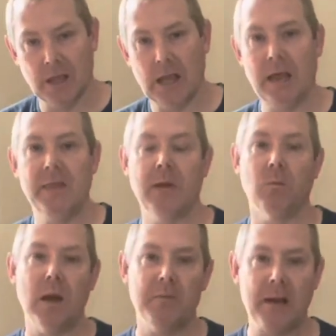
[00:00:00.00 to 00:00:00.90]
and then
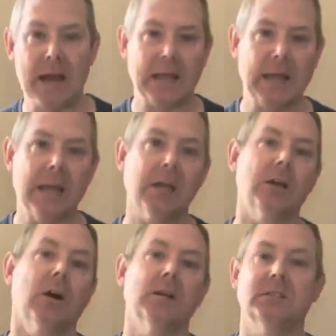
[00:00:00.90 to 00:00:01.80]
went back in and
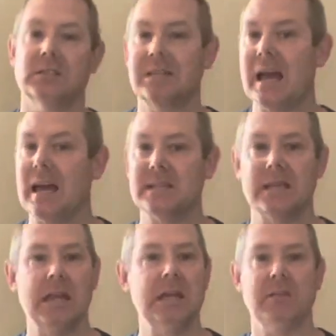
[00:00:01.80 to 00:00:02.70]
caused this
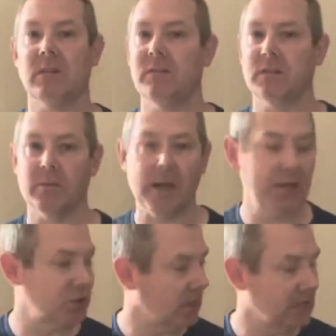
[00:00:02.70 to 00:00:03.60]
cascading of
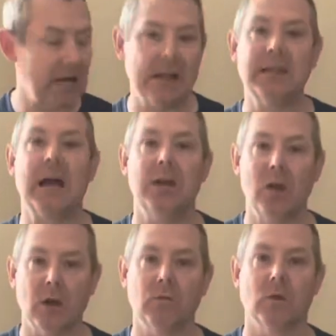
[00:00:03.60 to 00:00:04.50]
inflammation and got that
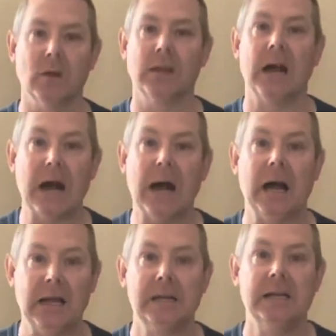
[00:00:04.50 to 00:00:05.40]
nerve really
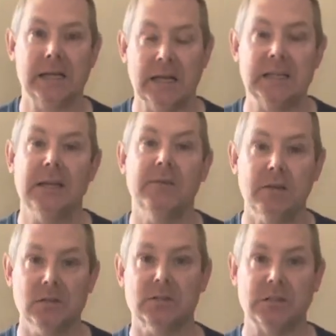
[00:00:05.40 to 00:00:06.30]
hot and
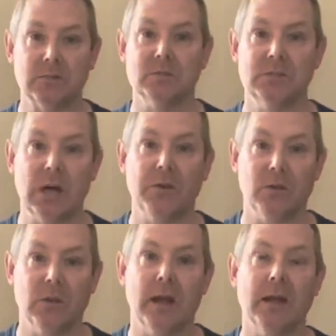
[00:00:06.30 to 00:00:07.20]
giving you symptoms down
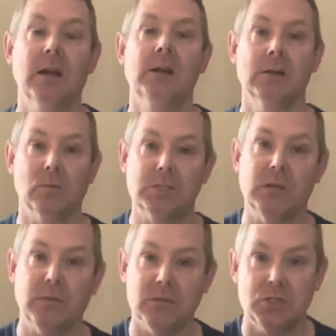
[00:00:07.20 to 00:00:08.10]
your leg, which
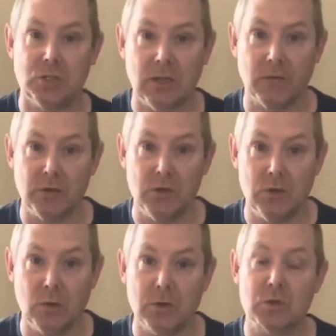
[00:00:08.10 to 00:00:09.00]
if you
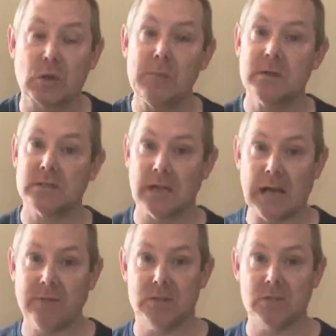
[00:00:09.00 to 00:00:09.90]
do the treatments that
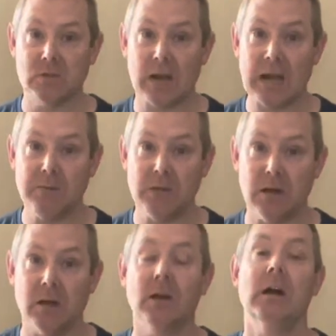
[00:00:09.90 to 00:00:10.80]
I've described
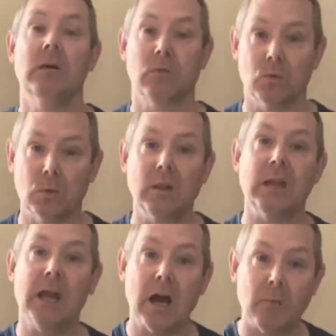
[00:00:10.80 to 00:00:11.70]
here, will
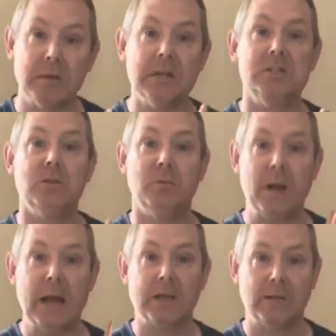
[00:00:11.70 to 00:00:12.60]
really help get you
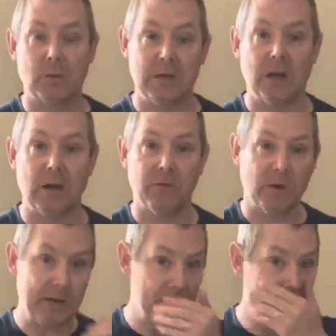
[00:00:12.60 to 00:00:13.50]
back in
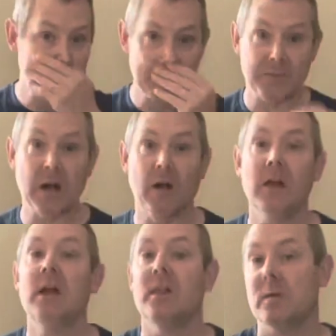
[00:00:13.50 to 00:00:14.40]
recovery. Now,
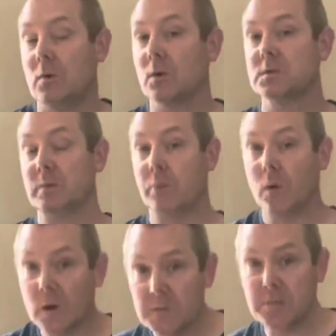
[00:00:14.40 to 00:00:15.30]
the most
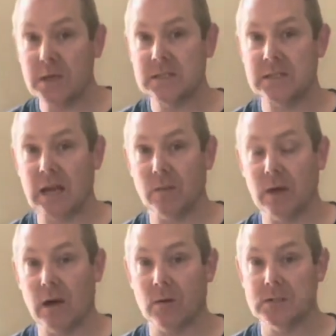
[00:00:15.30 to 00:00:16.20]
important piece that
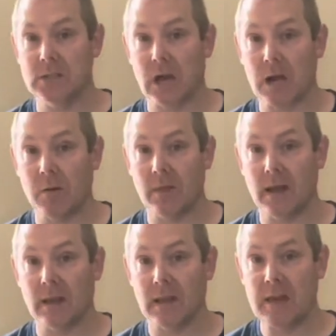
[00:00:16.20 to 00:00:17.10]
we always talk about,
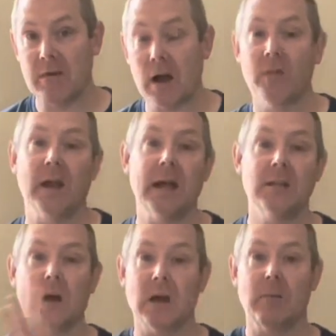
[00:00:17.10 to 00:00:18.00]
that I leave out, that I
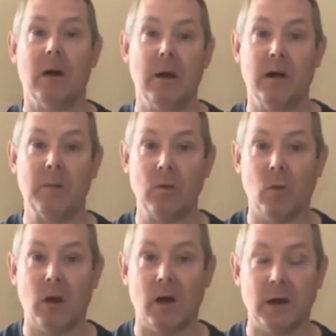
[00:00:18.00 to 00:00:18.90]
talk about on my
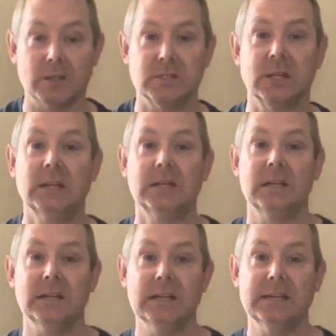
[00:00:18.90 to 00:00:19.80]
walks,
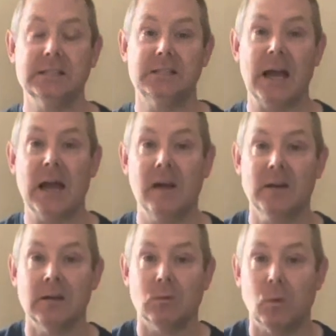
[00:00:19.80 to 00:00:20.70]
is that
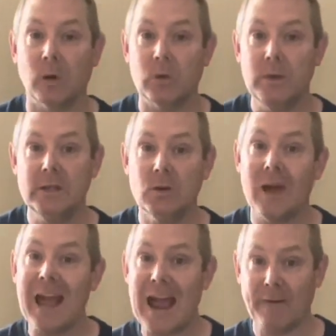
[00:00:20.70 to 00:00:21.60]
what do we
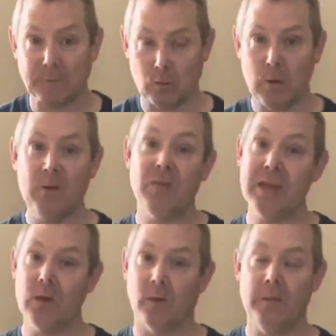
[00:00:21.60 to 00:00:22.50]
do after we've
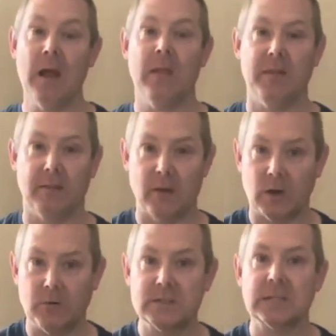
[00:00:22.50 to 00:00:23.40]
healed? The
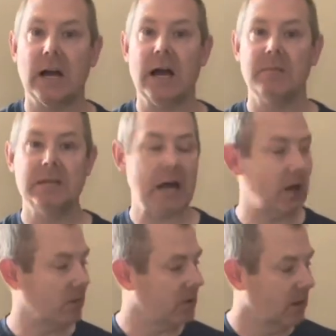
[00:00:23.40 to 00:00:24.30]
nerve is calmed down,